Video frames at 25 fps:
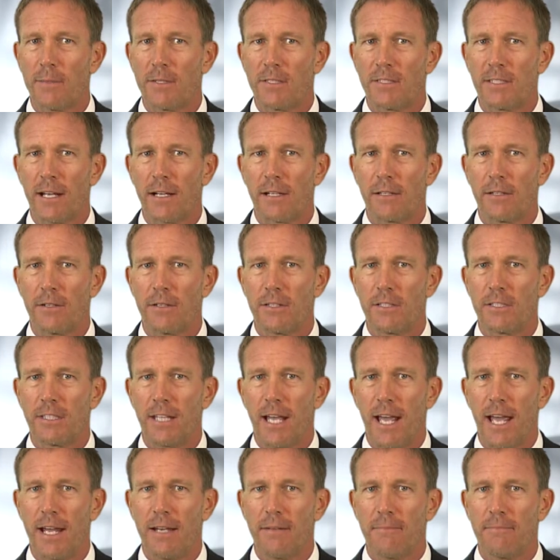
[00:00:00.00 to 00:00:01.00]
to settle your
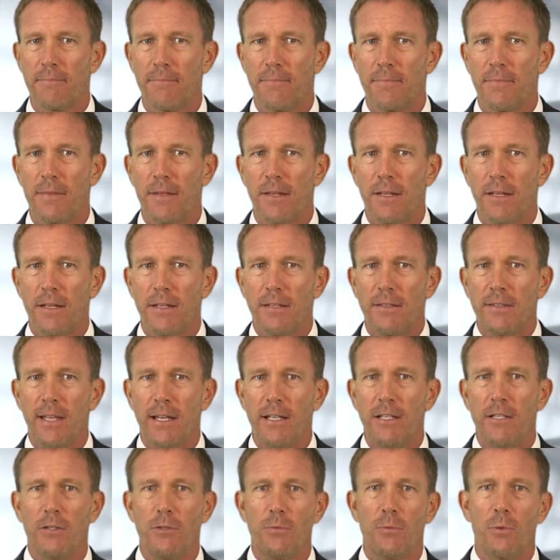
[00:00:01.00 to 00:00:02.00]
estate,
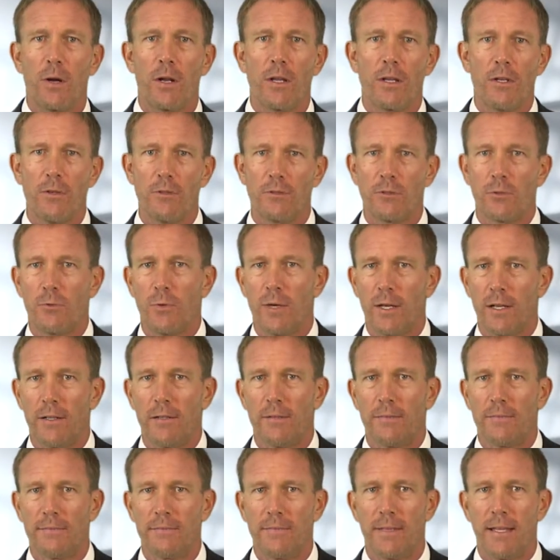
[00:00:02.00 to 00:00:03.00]
then you'd want to use a will.